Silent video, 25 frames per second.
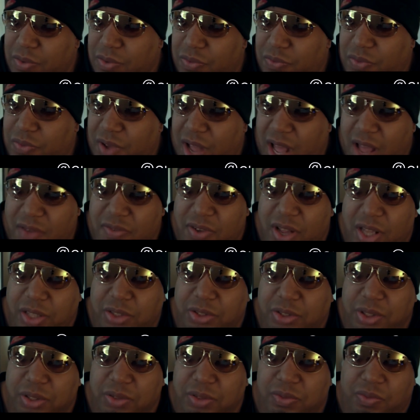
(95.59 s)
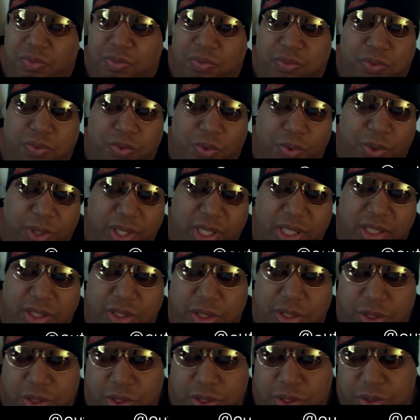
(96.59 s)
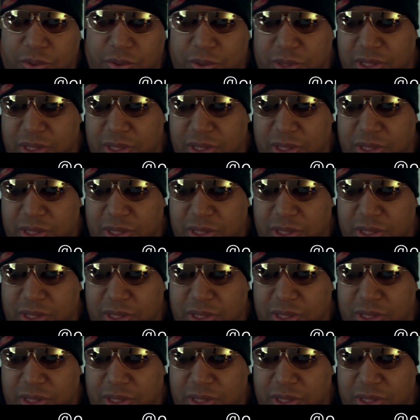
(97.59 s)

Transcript: five hundred forty-two,